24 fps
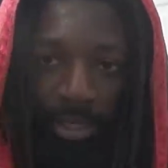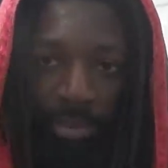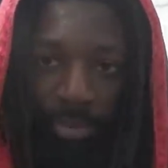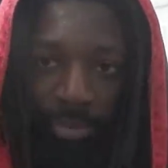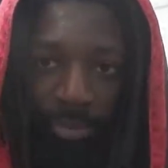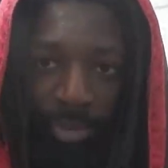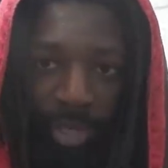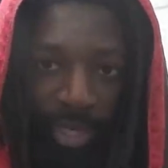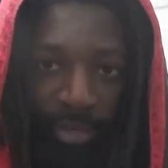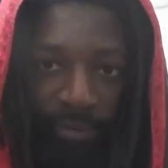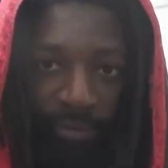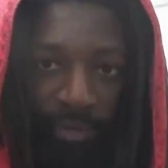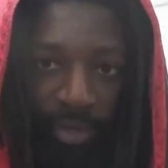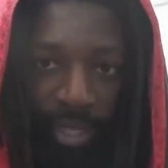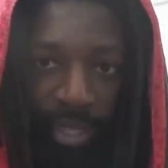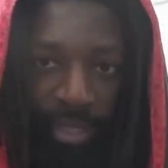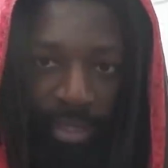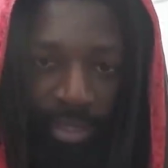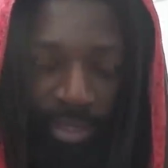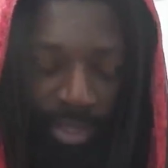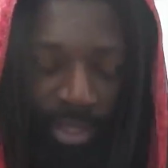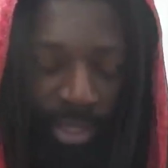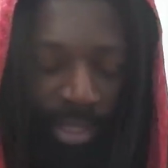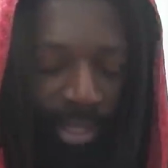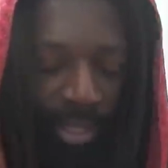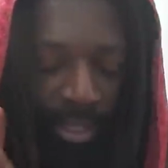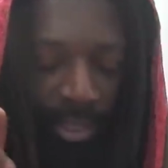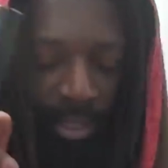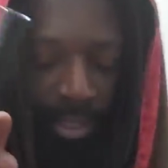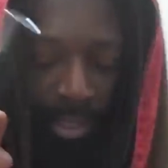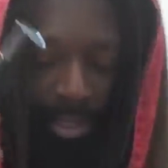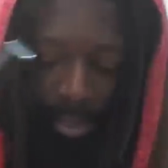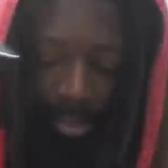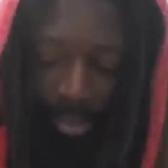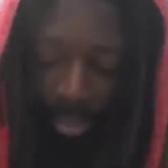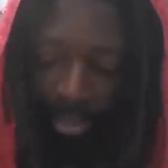a bright flashlight
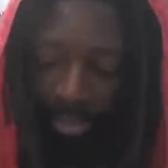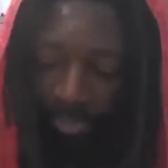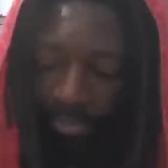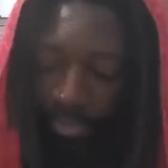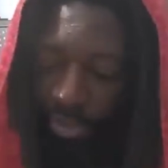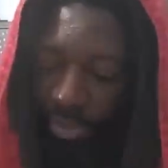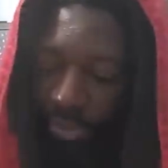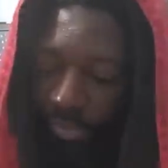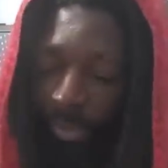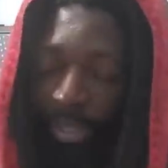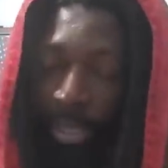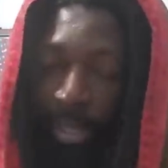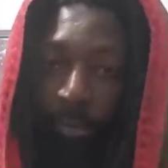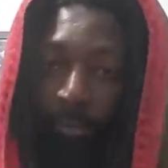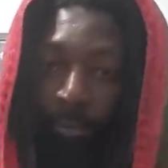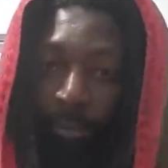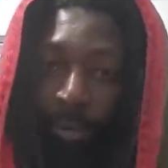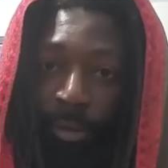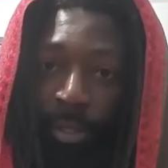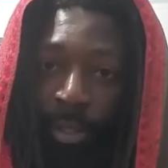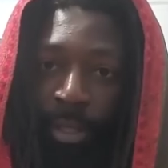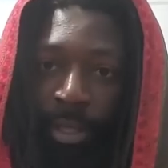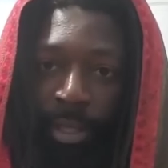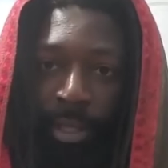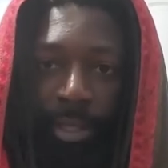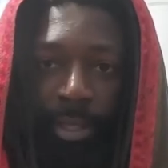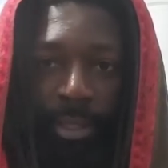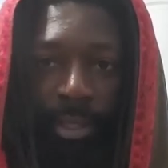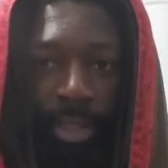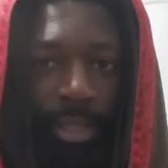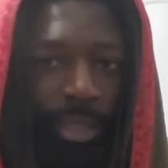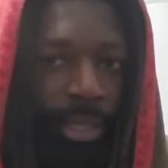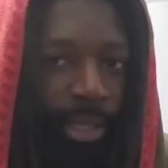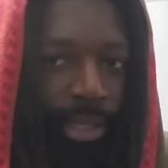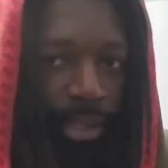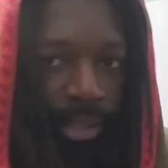that's more powerful than this.
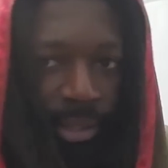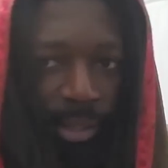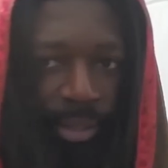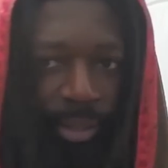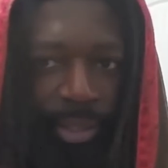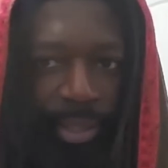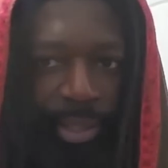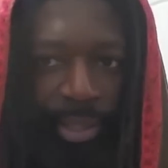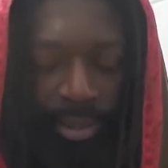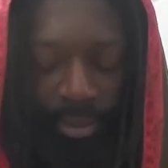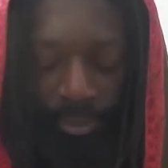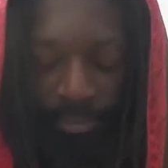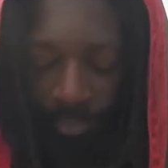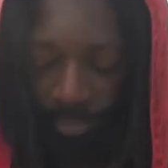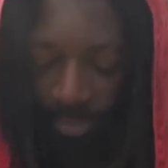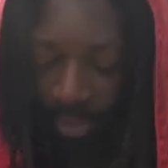And you can,